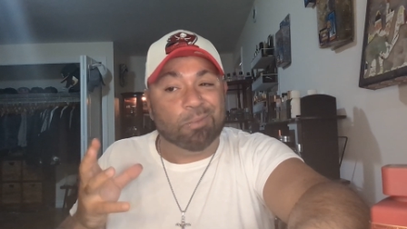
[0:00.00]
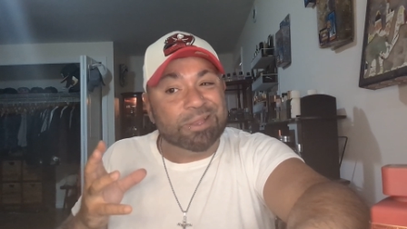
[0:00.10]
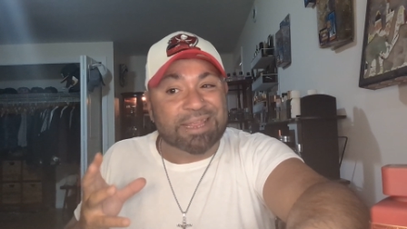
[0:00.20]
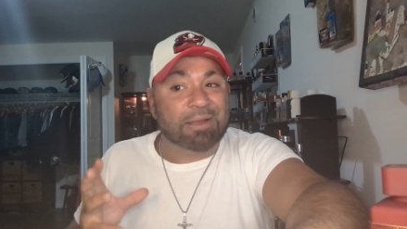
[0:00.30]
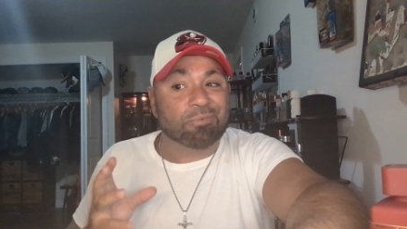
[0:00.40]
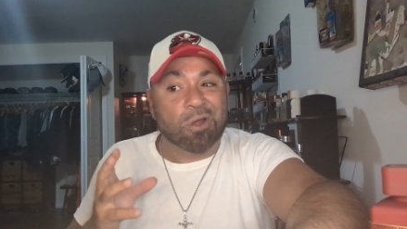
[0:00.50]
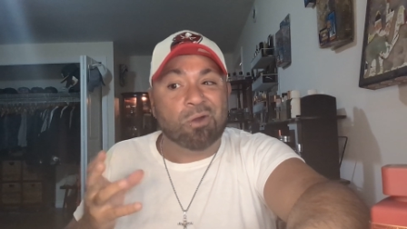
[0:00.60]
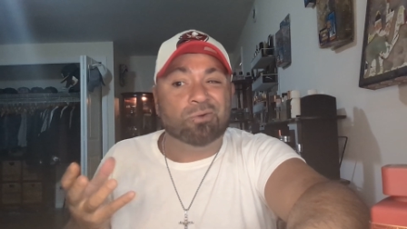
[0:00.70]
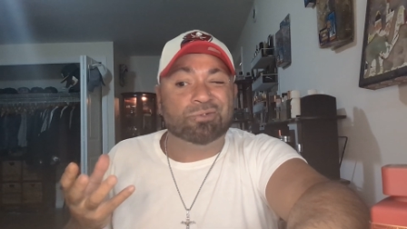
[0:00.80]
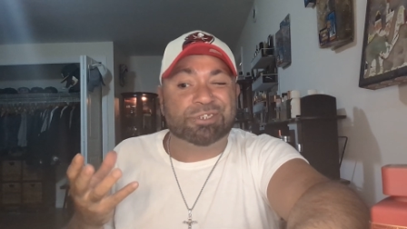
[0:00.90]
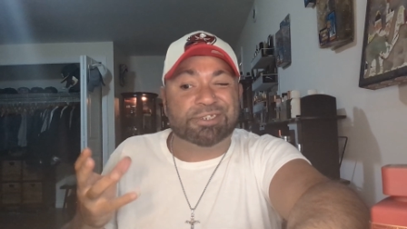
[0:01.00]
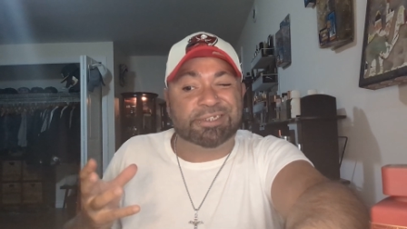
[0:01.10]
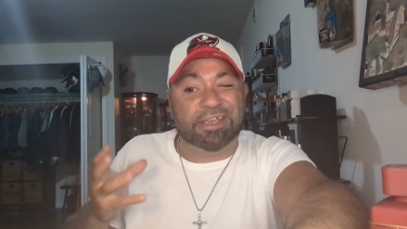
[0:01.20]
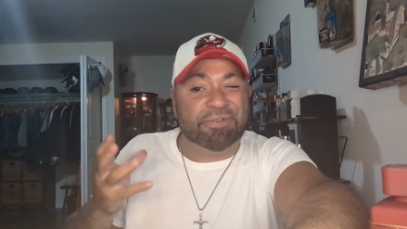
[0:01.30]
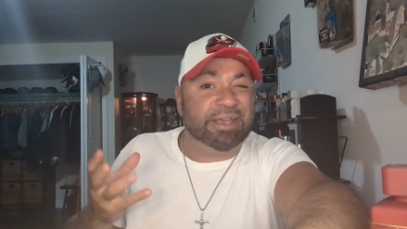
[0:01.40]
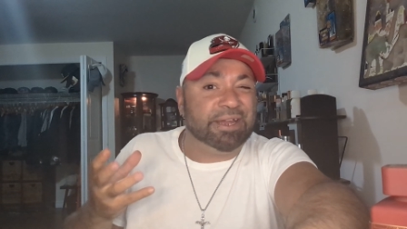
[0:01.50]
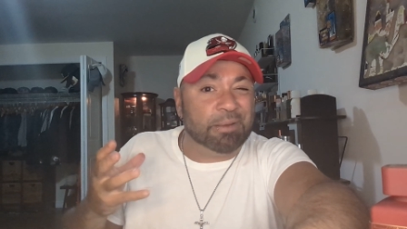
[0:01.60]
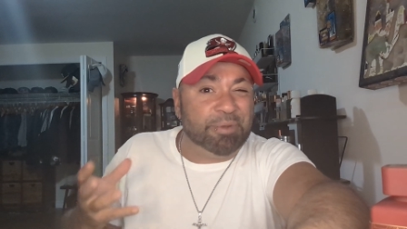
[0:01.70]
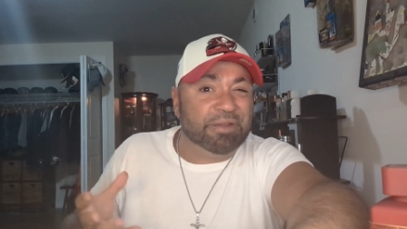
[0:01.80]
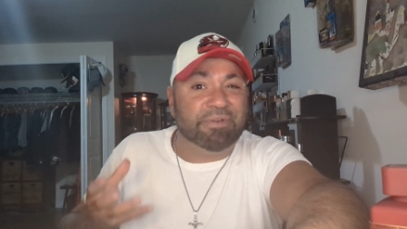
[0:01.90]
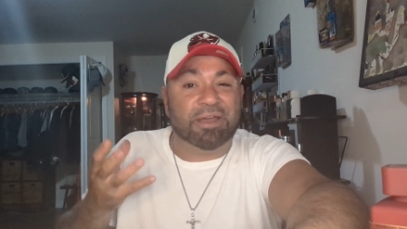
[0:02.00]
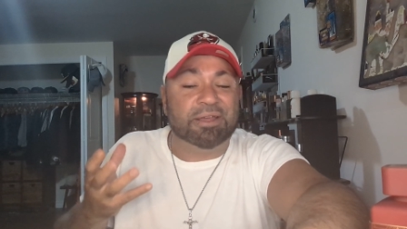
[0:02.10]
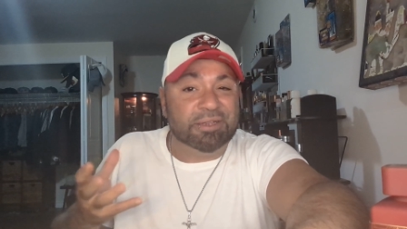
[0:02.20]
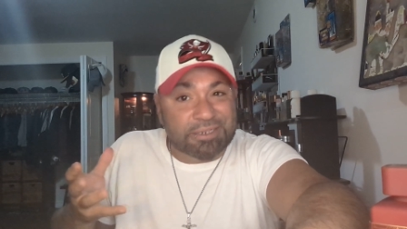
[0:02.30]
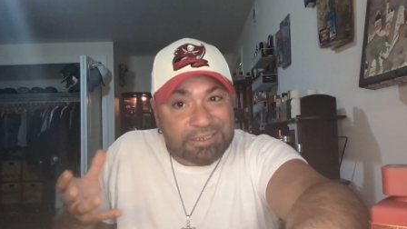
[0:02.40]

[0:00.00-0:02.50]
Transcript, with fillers: With that rose, giving it a bit of a,